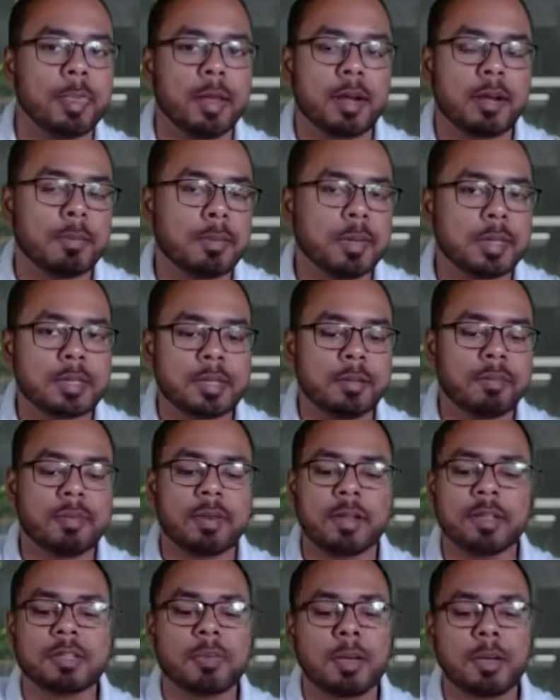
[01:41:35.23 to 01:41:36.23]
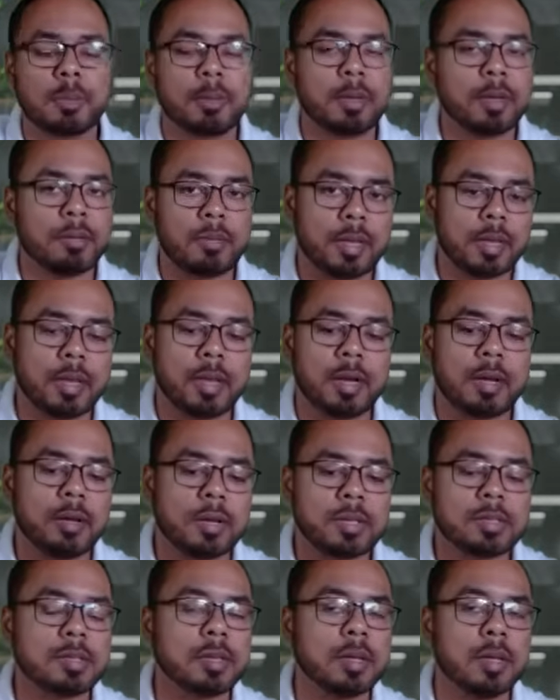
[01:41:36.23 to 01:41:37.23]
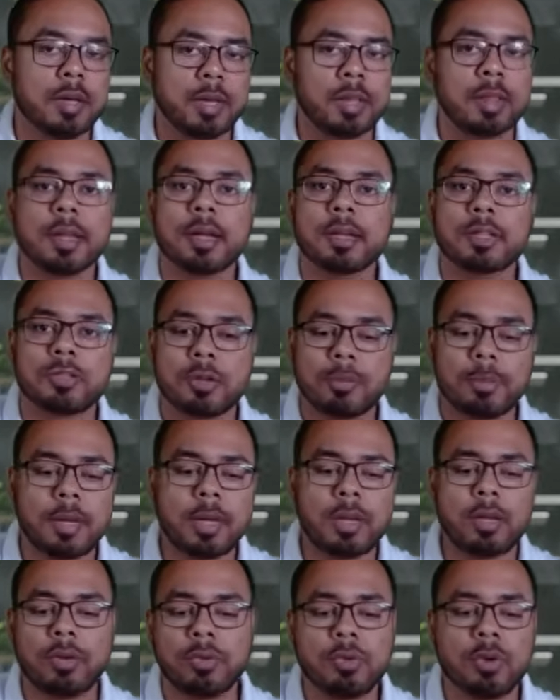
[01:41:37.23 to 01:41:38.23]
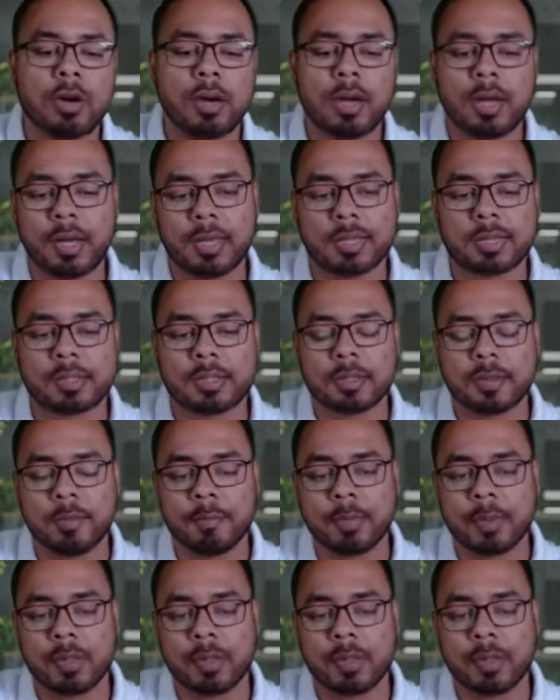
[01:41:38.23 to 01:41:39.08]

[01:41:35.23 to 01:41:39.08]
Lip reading: That means difference between win and loss, that should be 2 or less.